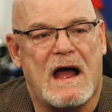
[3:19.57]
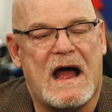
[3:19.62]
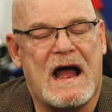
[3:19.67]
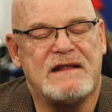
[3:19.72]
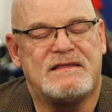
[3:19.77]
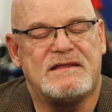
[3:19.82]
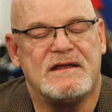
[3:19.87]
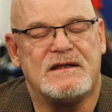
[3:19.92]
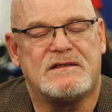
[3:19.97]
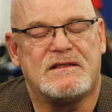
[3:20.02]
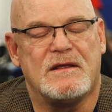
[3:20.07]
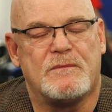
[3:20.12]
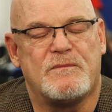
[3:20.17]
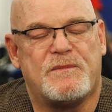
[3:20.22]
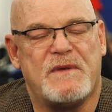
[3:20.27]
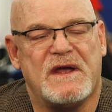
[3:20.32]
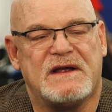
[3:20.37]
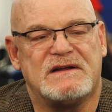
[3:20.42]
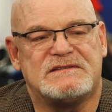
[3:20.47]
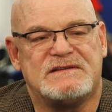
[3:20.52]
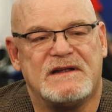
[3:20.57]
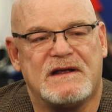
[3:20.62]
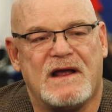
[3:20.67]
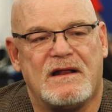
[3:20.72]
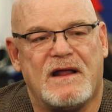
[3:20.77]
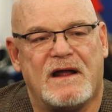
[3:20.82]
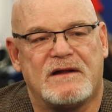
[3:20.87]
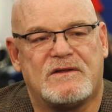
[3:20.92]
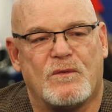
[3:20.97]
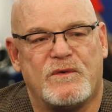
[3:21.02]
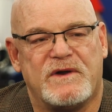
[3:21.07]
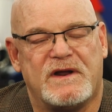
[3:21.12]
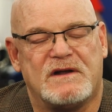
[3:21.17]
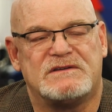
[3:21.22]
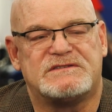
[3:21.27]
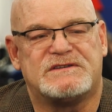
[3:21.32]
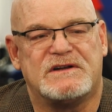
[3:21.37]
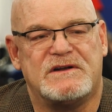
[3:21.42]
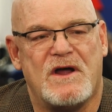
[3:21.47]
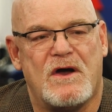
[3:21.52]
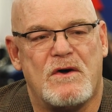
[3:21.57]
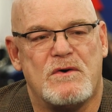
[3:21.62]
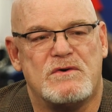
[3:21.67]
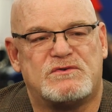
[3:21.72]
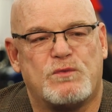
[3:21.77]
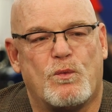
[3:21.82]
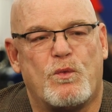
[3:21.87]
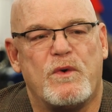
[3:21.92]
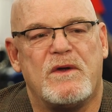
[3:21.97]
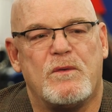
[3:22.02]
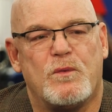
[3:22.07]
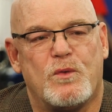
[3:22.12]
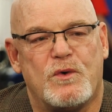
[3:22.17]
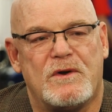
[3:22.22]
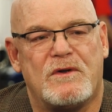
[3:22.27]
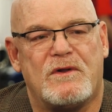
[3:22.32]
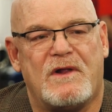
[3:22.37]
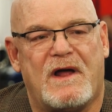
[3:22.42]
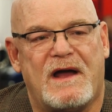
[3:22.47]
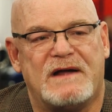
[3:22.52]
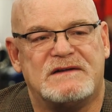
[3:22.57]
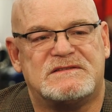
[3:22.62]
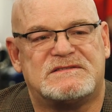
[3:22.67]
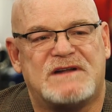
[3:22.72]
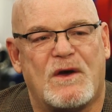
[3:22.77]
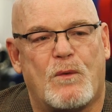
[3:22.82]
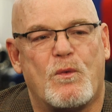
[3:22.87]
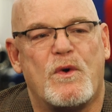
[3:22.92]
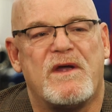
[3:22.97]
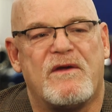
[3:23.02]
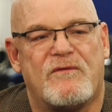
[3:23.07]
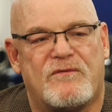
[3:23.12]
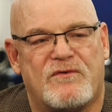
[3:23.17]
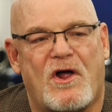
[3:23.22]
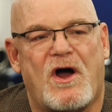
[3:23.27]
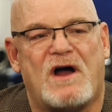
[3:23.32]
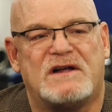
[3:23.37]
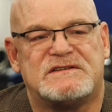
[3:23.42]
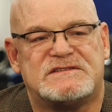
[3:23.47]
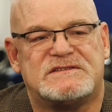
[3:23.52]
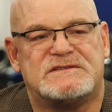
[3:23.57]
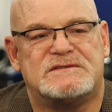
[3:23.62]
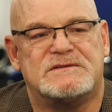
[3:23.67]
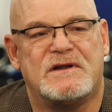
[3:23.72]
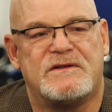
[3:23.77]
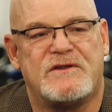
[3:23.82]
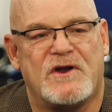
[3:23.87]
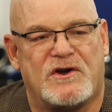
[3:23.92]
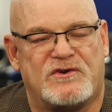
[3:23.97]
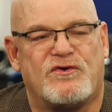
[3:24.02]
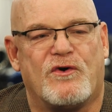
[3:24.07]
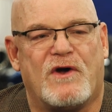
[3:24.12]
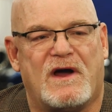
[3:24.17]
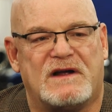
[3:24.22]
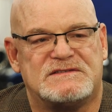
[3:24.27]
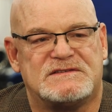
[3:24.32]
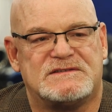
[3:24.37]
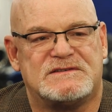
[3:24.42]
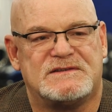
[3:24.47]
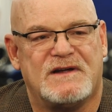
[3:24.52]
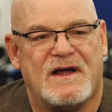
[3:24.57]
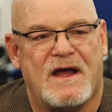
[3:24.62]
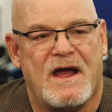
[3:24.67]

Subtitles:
I think the biggest thing I'd like the dealers to know is we realize that we have lost their trust.